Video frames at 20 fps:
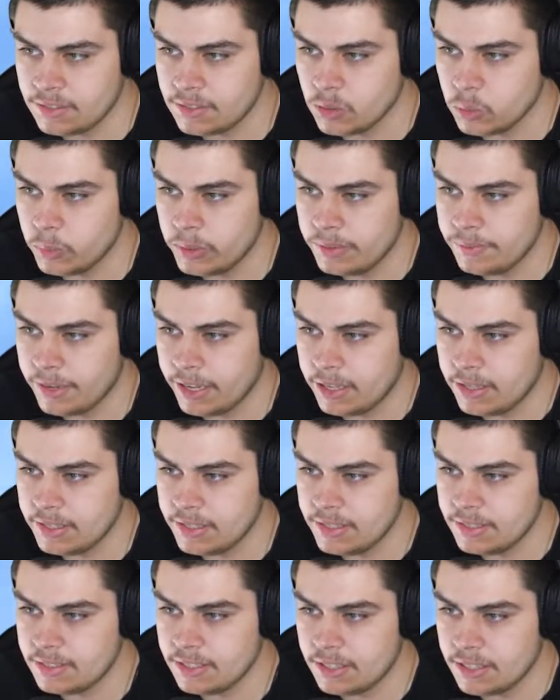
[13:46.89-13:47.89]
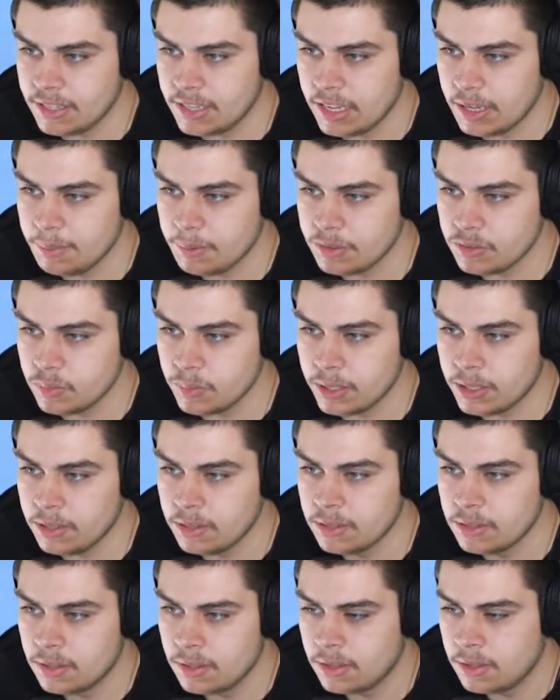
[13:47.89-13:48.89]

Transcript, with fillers: So Weavile is in the game as well.